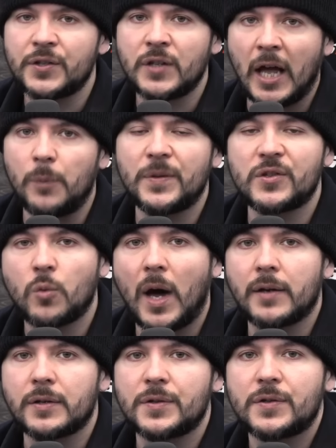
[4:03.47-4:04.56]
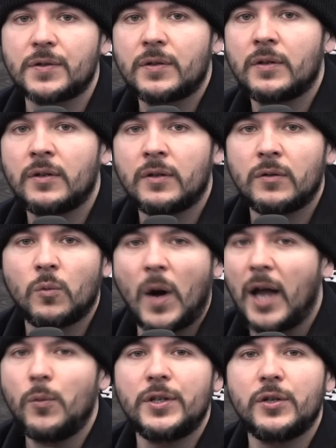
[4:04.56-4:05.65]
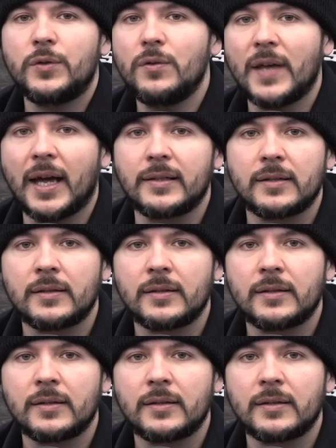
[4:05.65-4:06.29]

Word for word: to help the squatters. Why would you do that?